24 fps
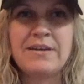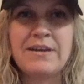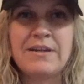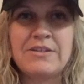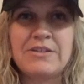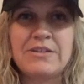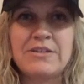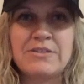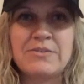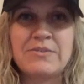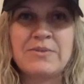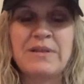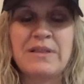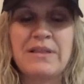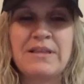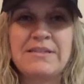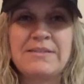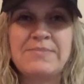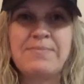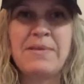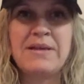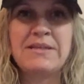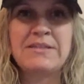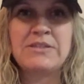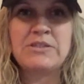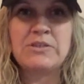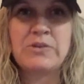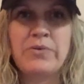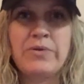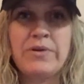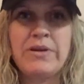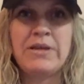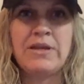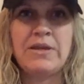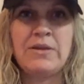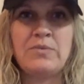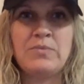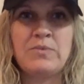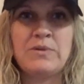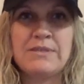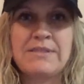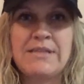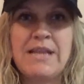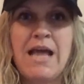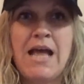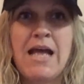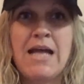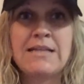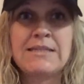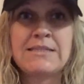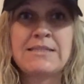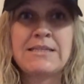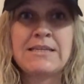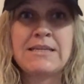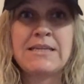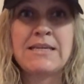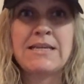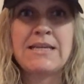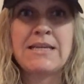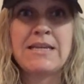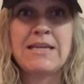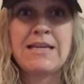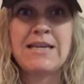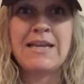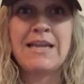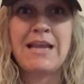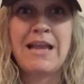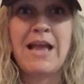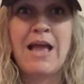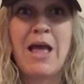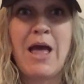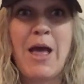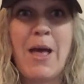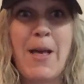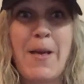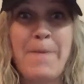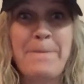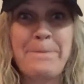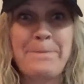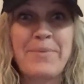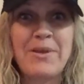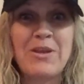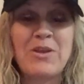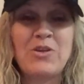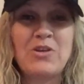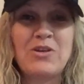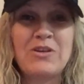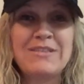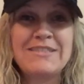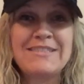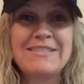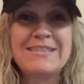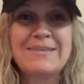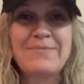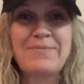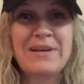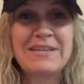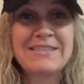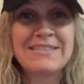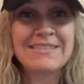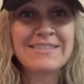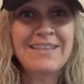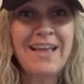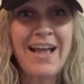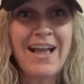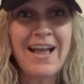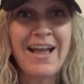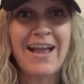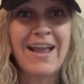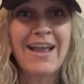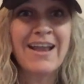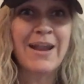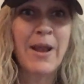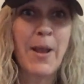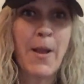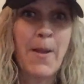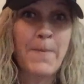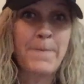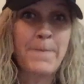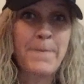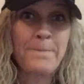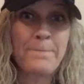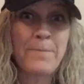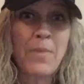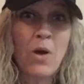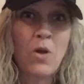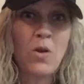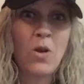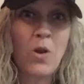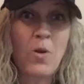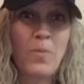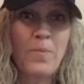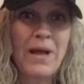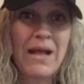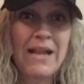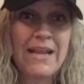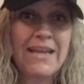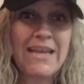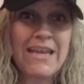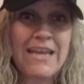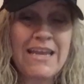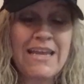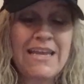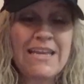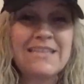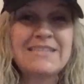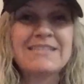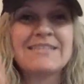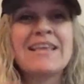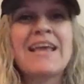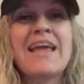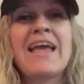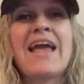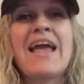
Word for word: I just realized my screen was not up. You couldn't see my sign. Bolo Buddies.